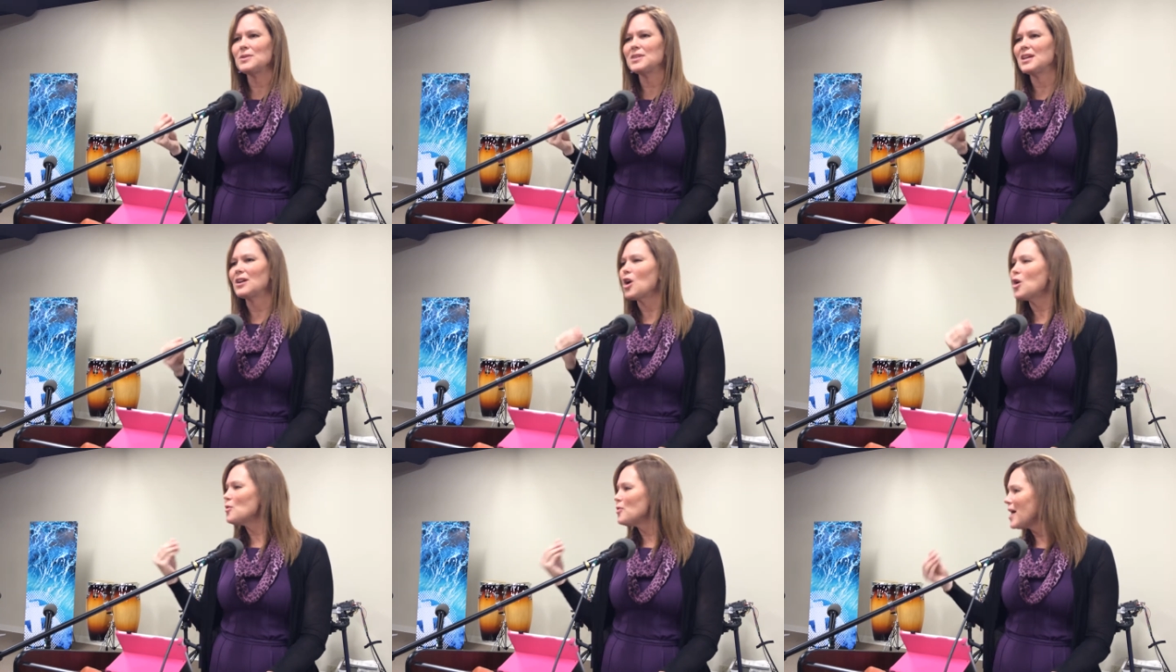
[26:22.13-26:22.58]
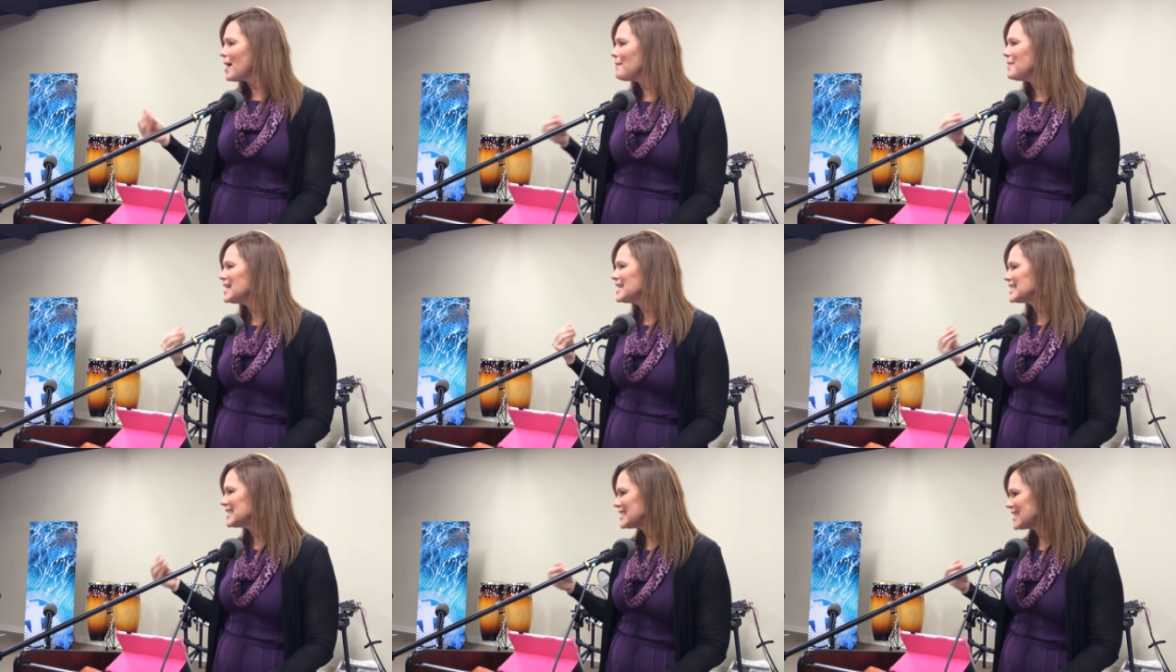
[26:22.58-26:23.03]
We think, oh, that
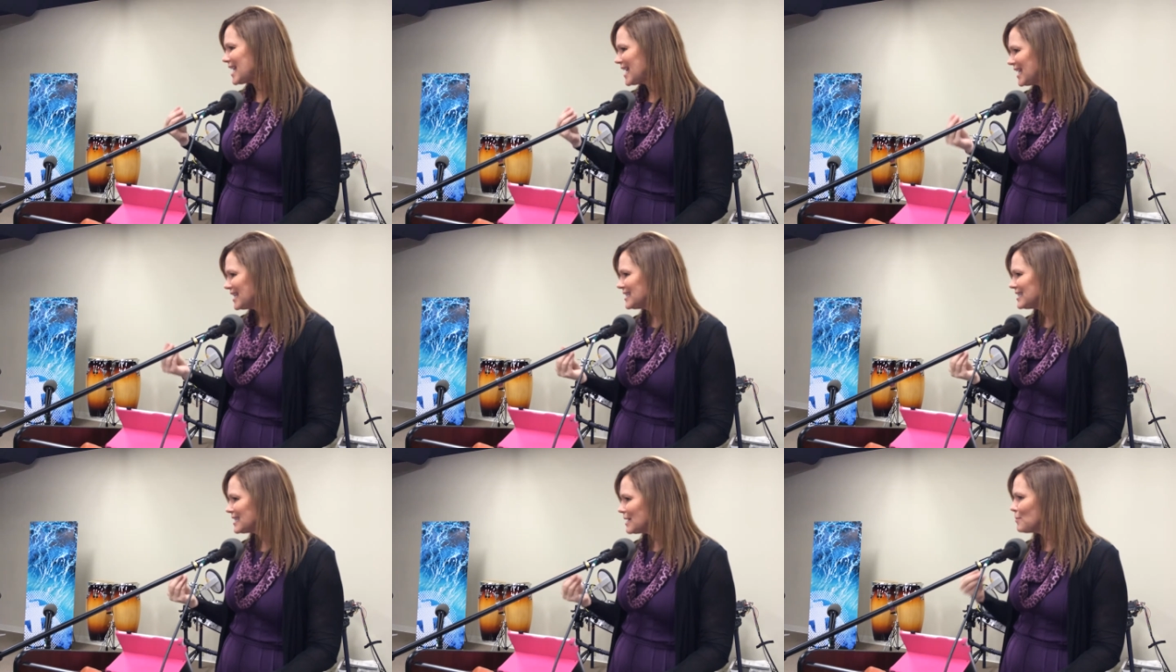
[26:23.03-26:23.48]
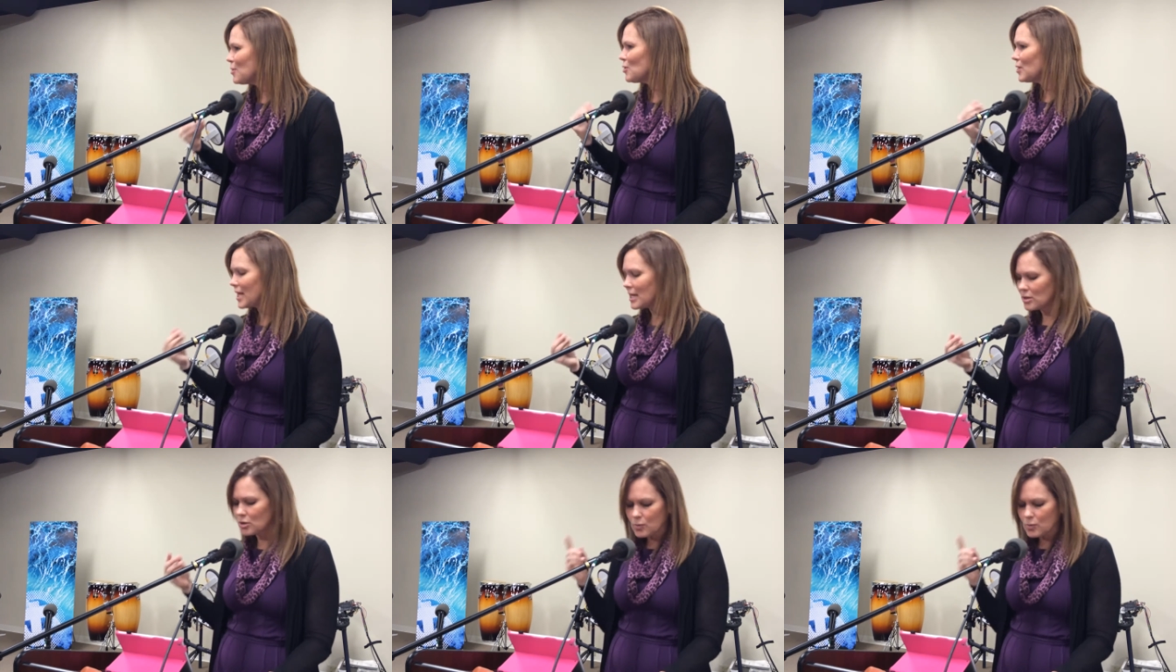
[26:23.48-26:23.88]
makes sense. I'm okay.